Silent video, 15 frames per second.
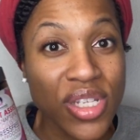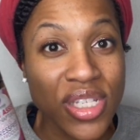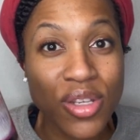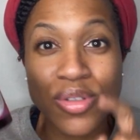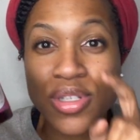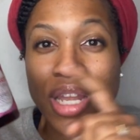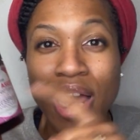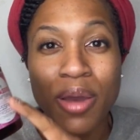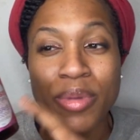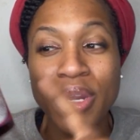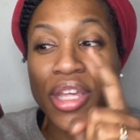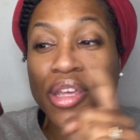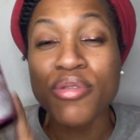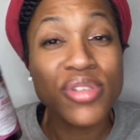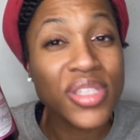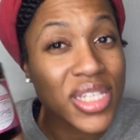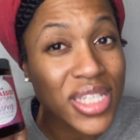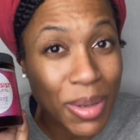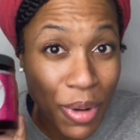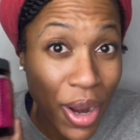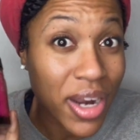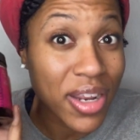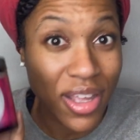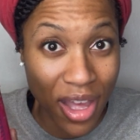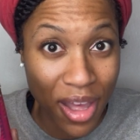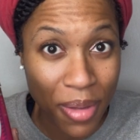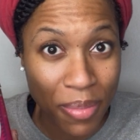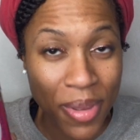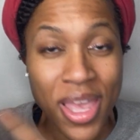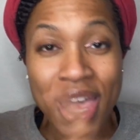So it's allowing me to use this product up